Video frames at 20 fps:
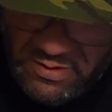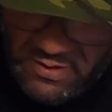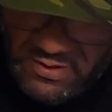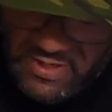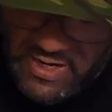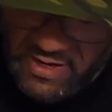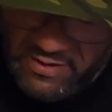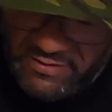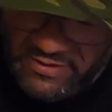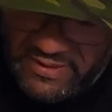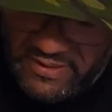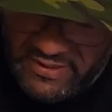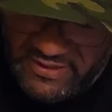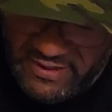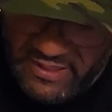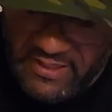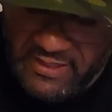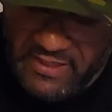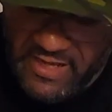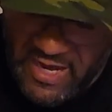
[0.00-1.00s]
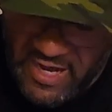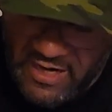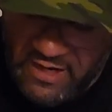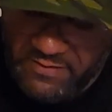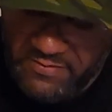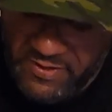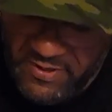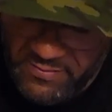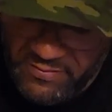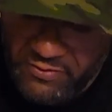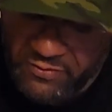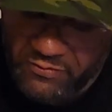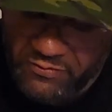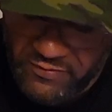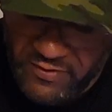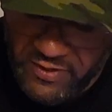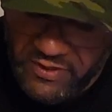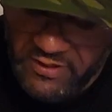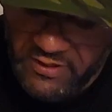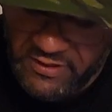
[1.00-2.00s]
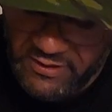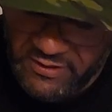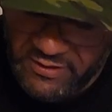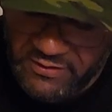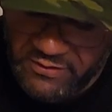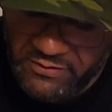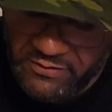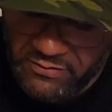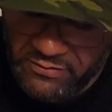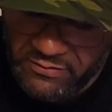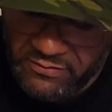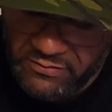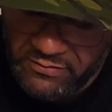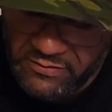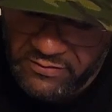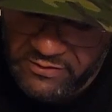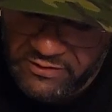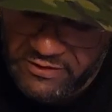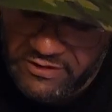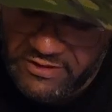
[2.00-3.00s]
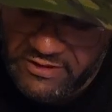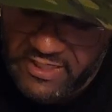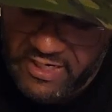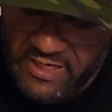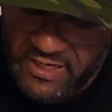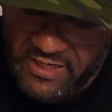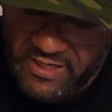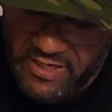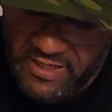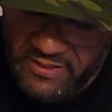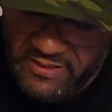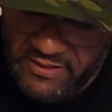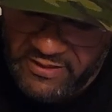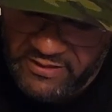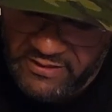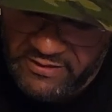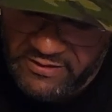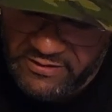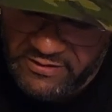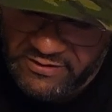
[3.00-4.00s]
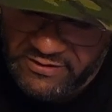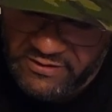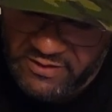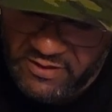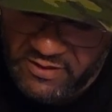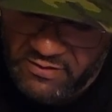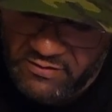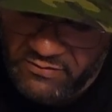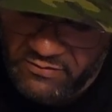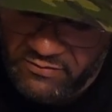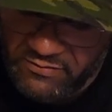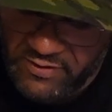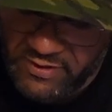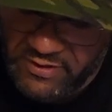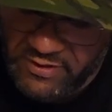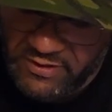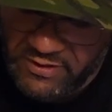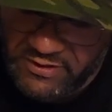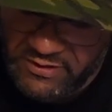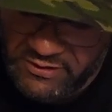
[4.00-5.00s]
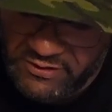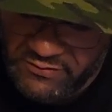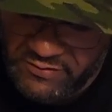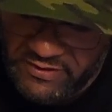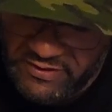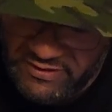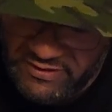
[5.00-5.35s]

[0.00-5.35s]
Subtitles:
Now, a lot of people really do say that these are really sweet